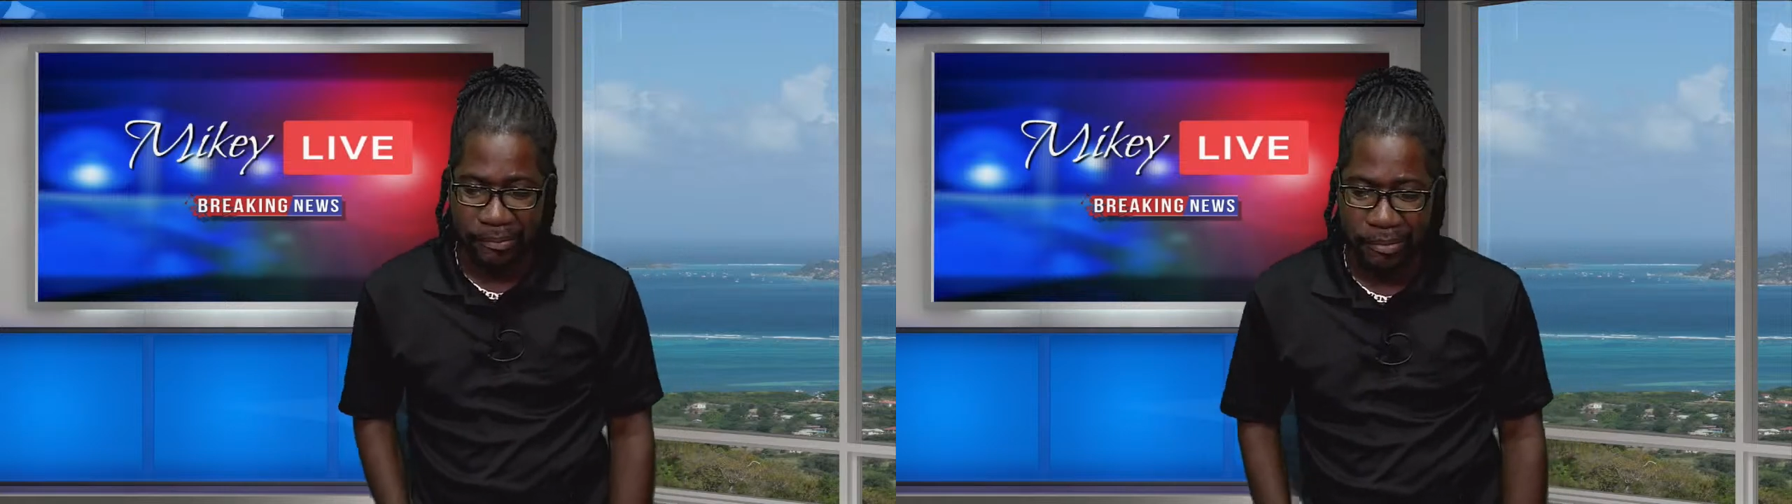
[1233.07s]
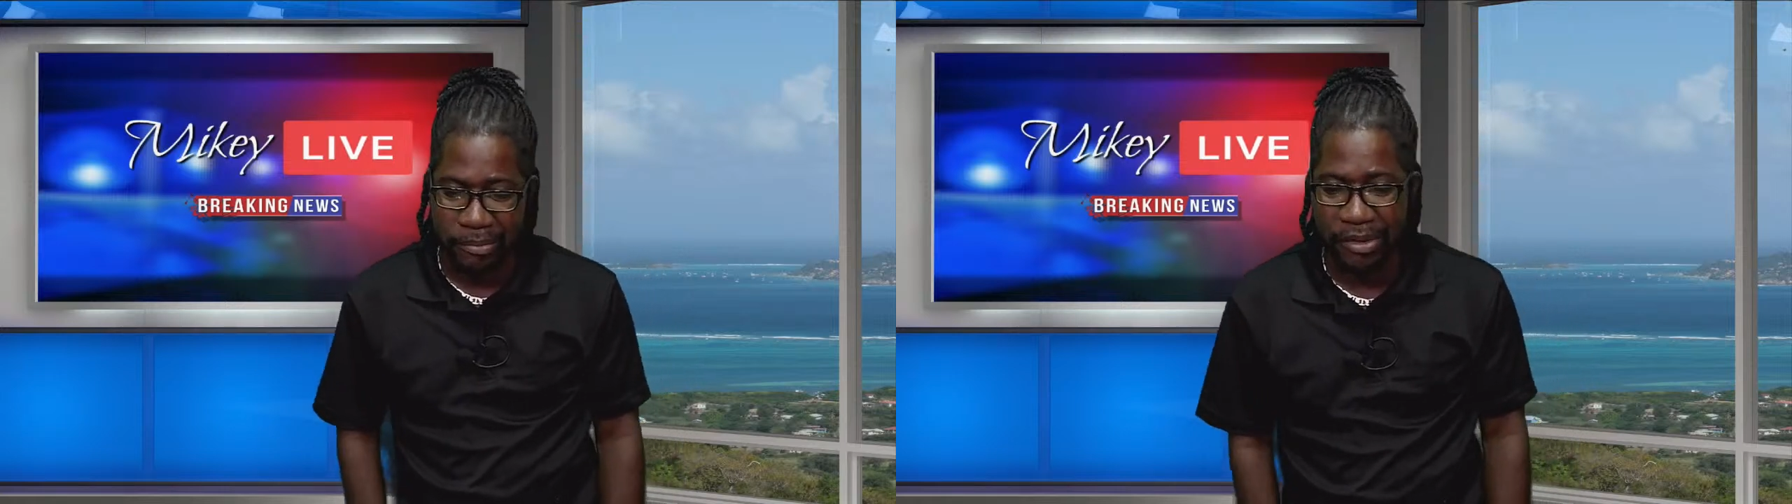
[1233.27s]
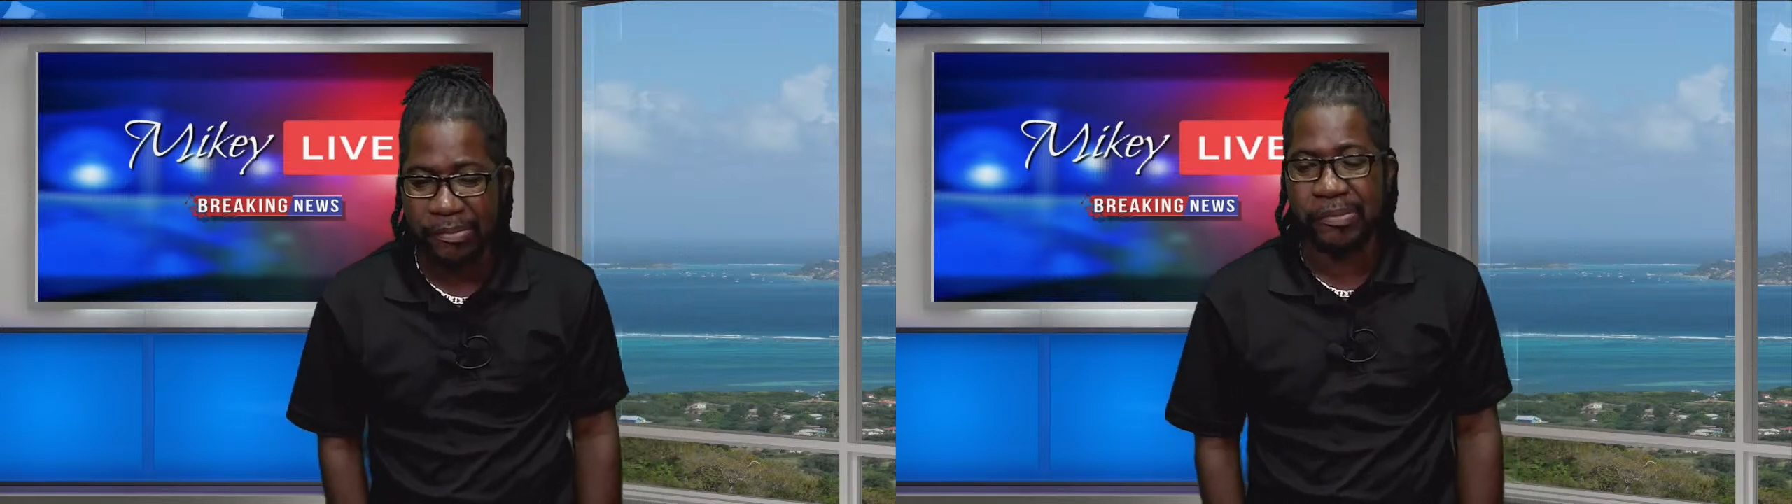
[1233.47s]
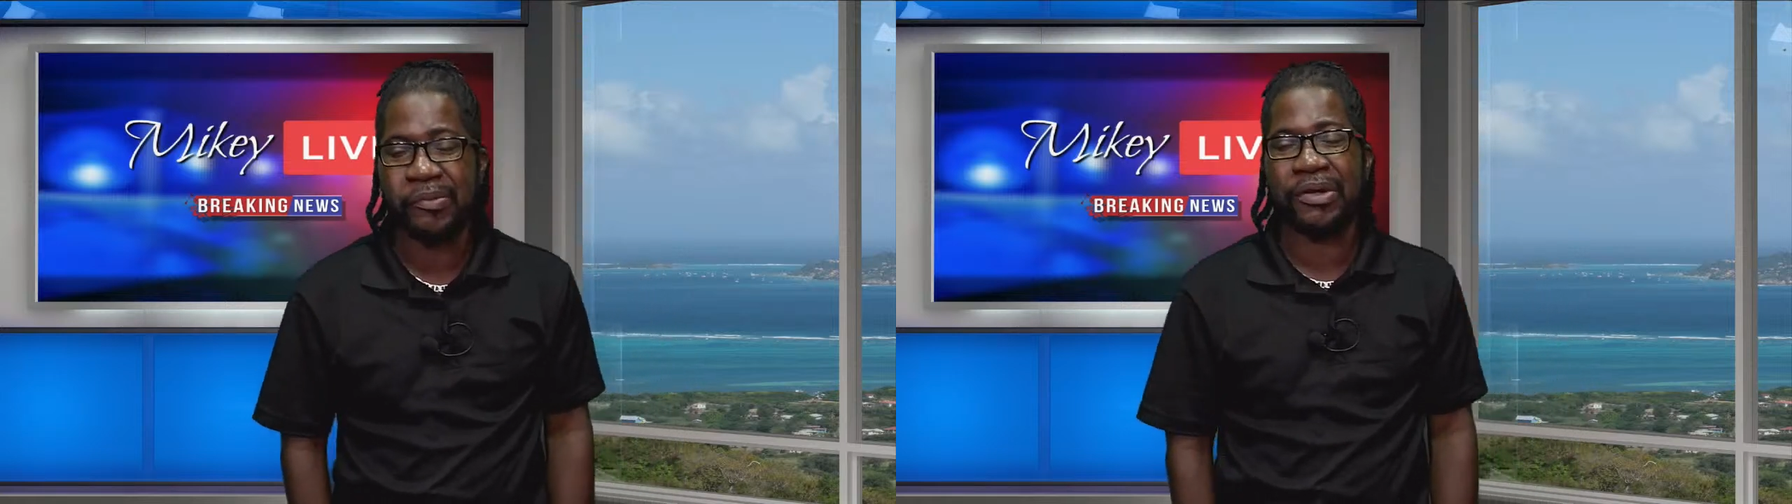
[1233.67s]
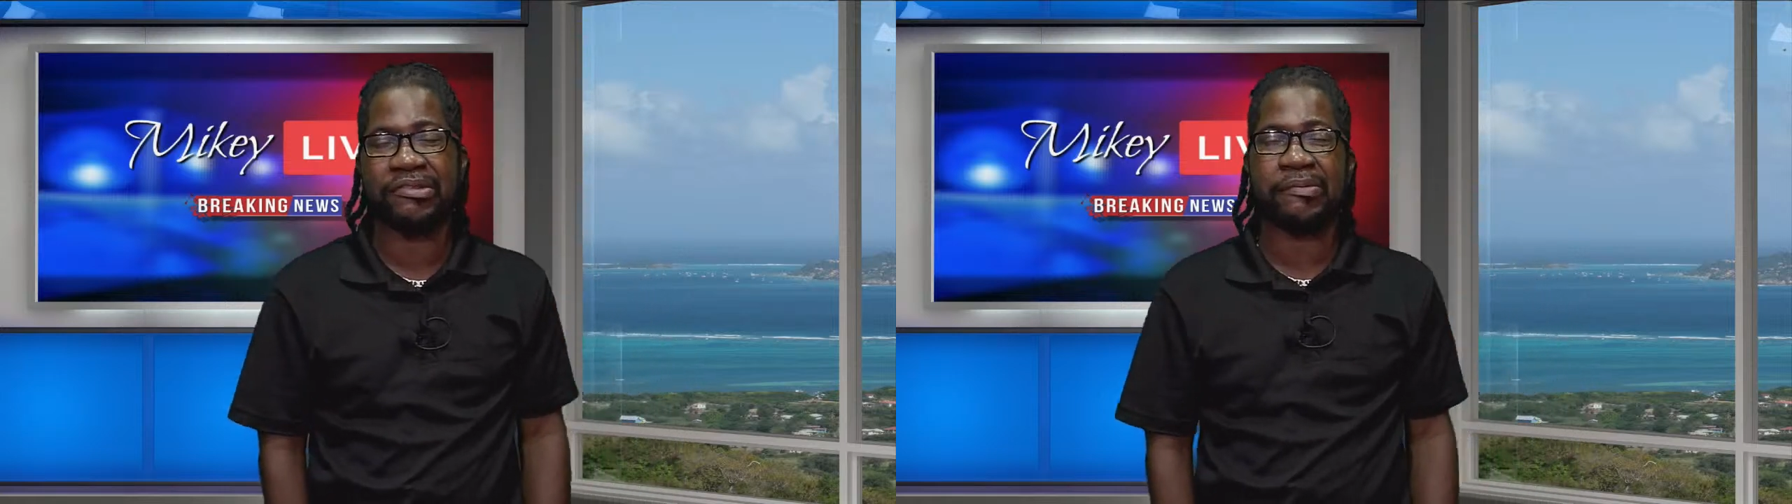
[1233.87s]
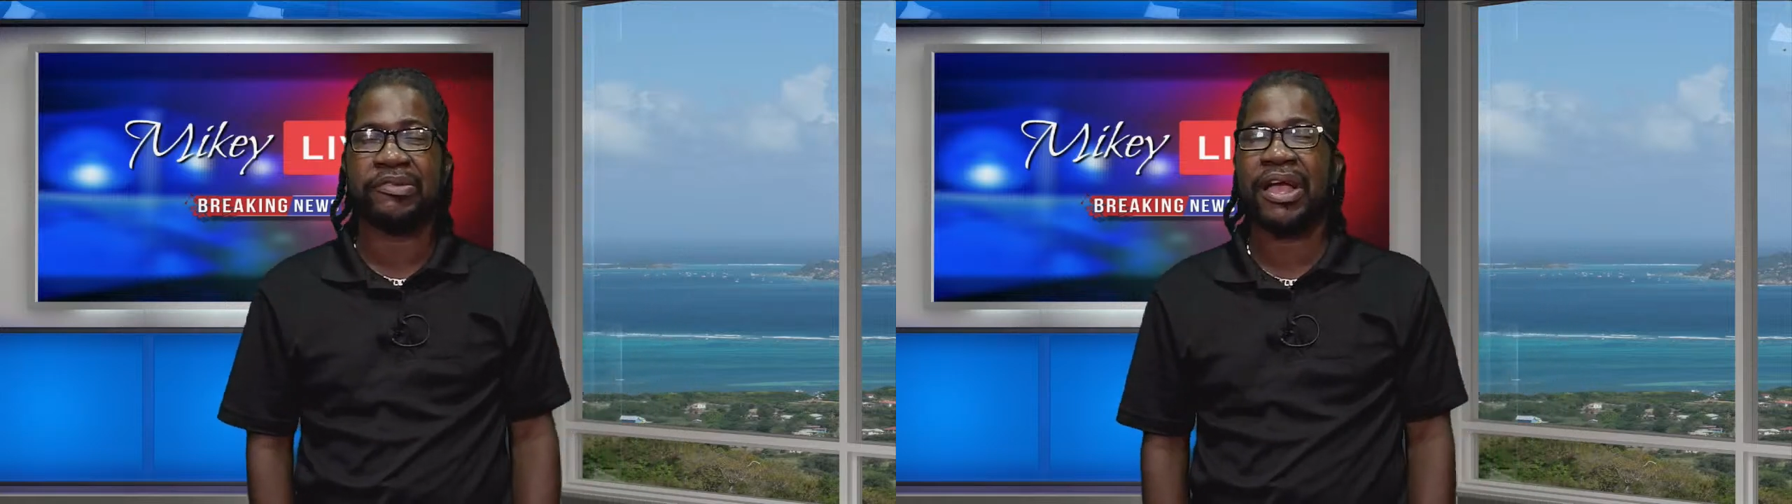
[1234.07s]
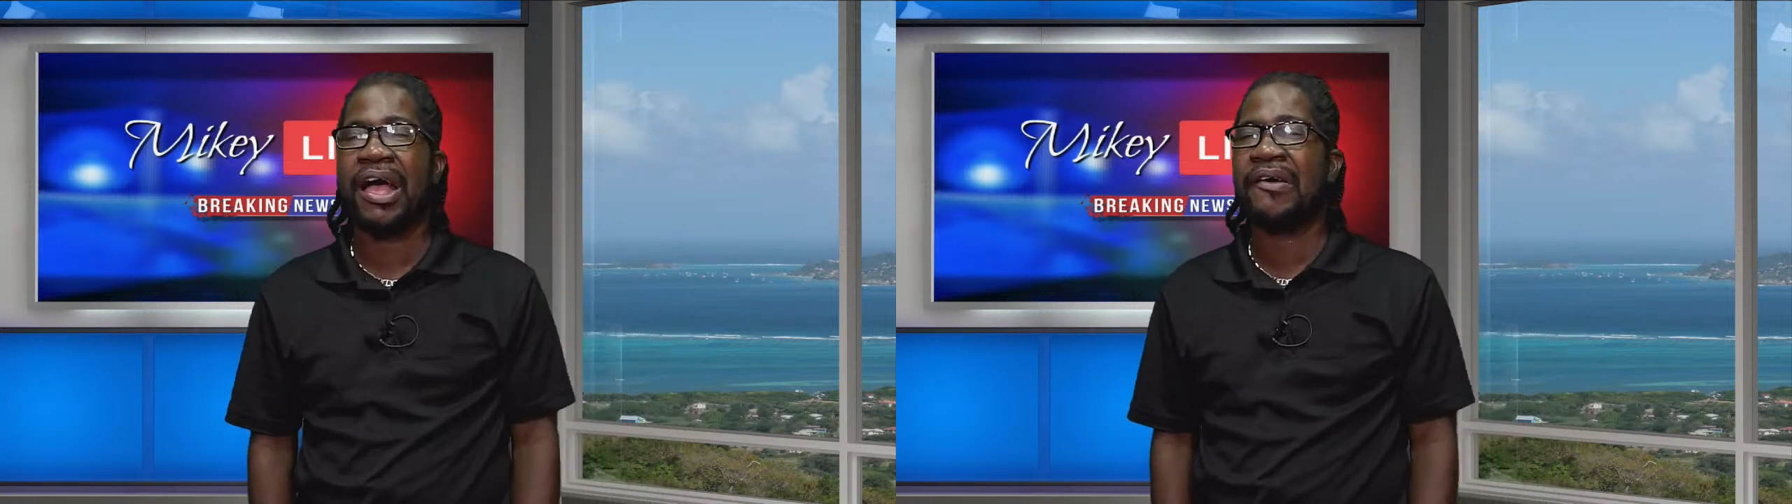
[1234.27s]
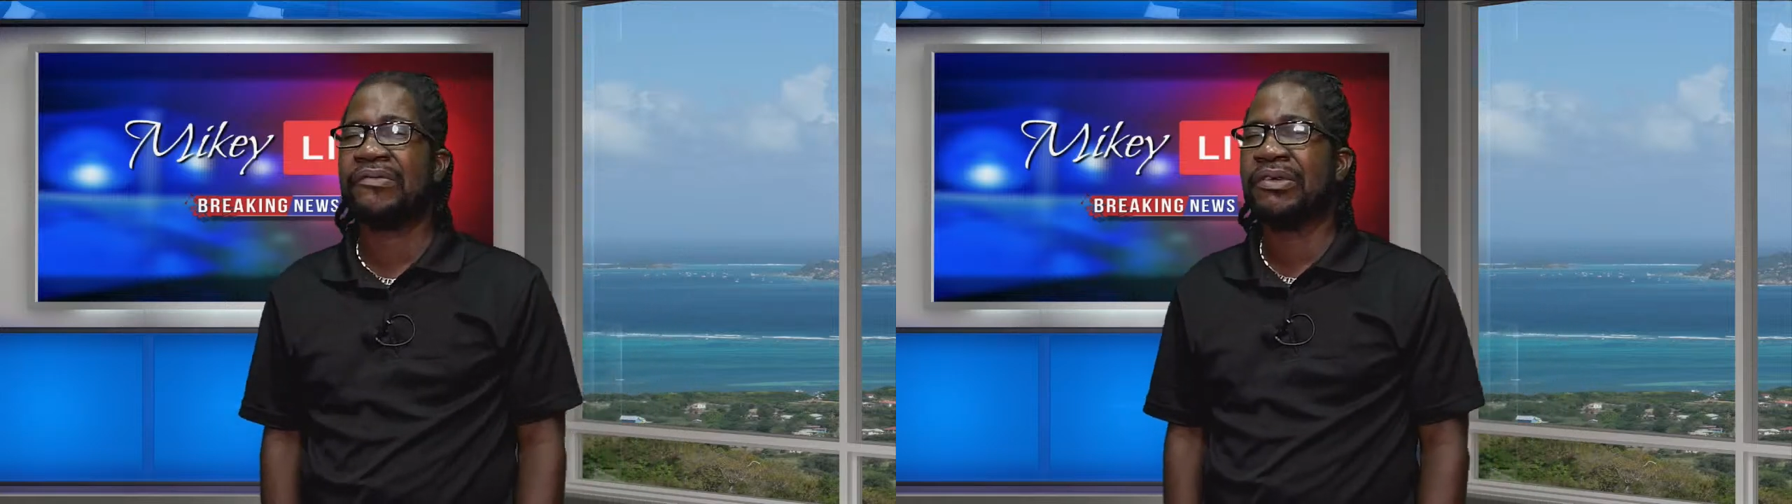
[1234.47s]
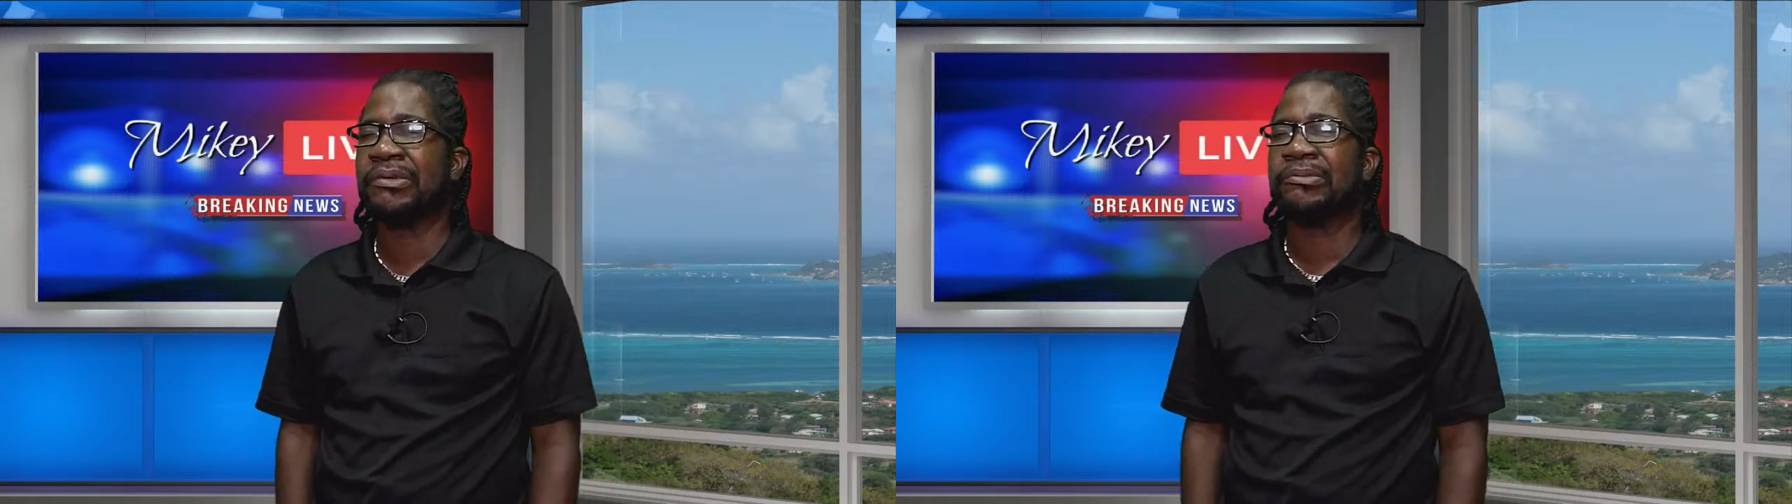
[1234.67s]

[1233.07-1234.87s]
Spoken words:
many people want him to have